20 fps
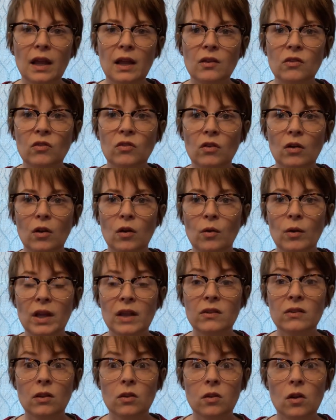And so
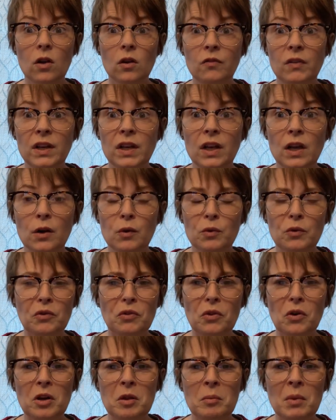it's a long video, it's
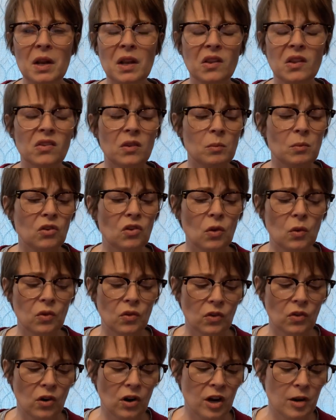thirty minutes. I'm so
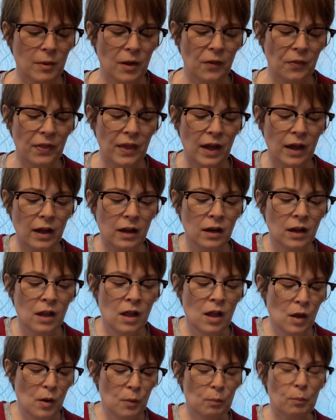sorry about that,
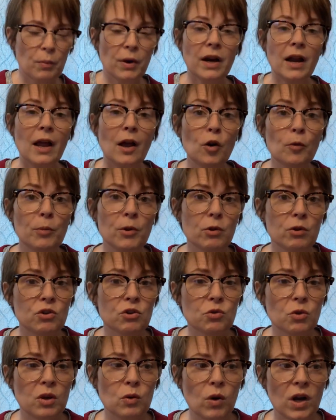but I hope you
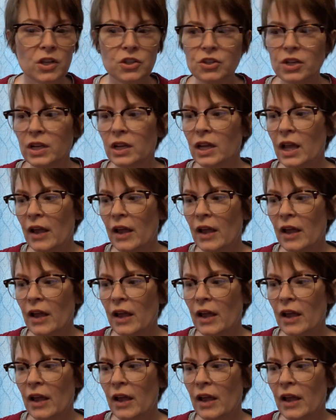enjoyed watching.